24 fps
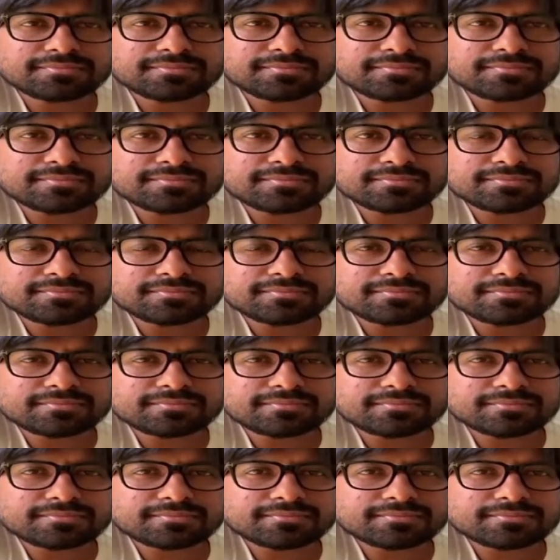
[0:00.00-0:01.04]

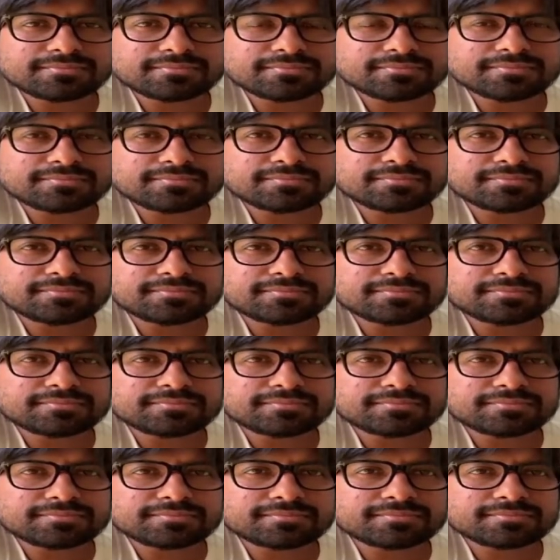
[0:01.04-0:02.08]

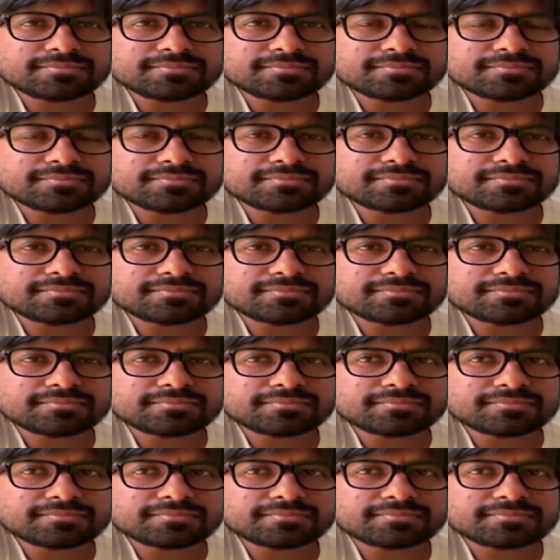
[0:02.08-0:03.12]

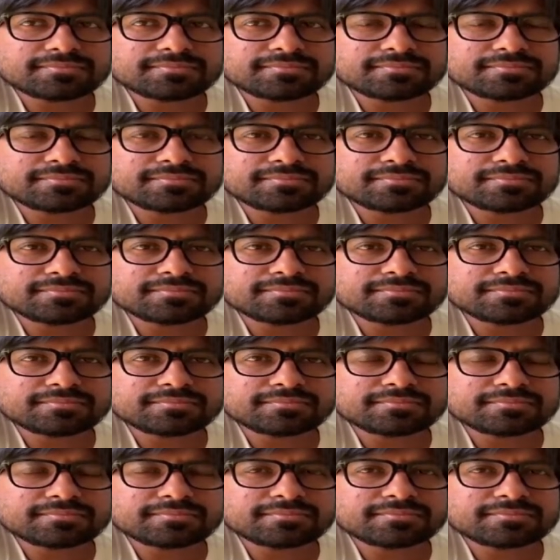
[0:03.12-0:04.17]

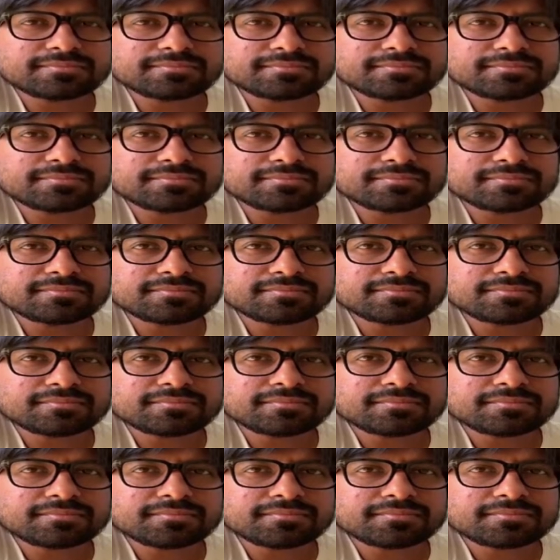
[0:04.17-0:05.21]

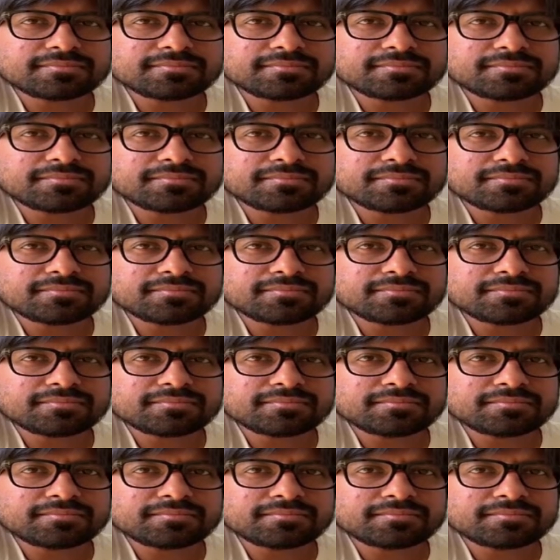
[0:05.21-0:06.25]

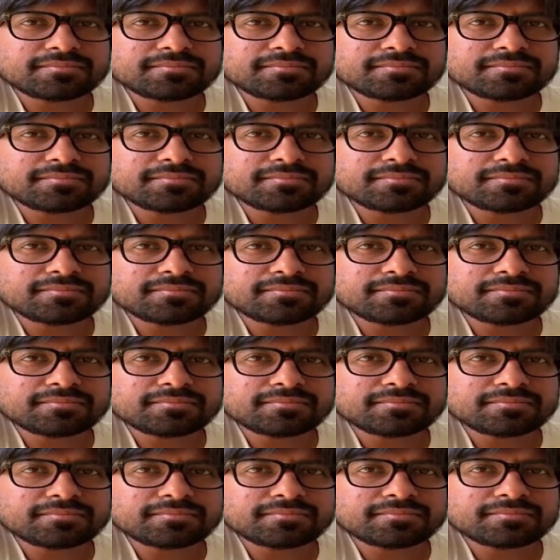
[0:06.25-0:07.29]

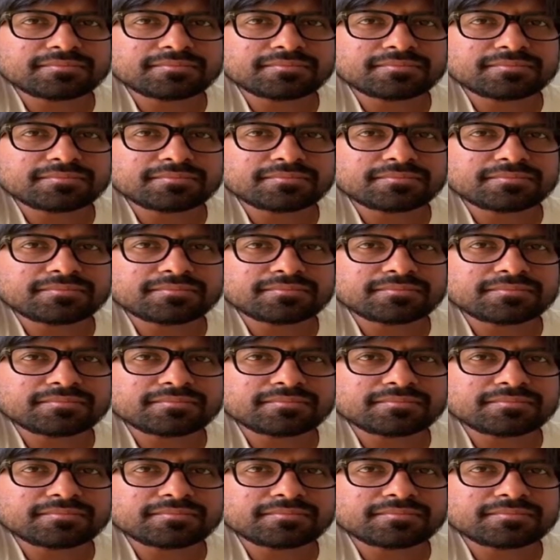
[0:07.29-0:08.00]
This person isn't speaking.